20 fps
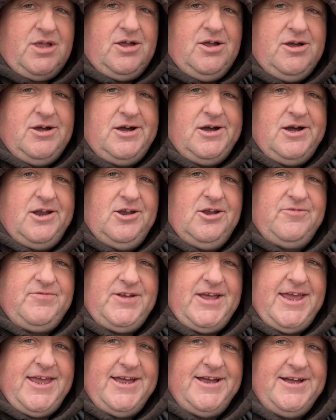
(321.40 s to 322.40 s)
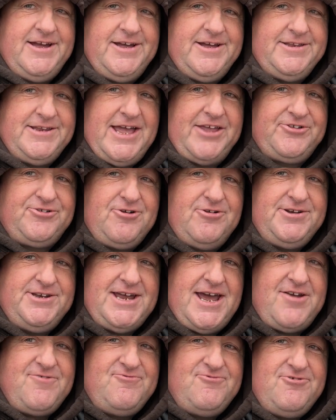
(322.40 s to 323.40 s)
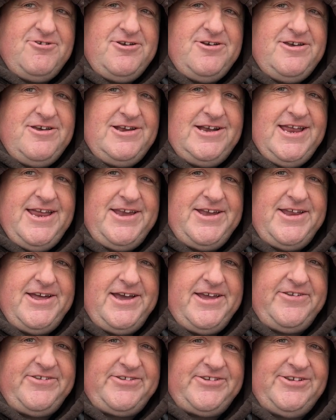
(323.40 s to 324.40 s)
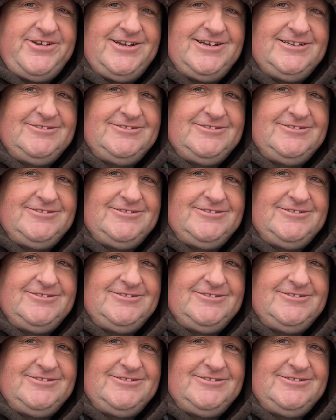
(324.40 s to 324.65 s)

Oh, lovely. That's going down really nice.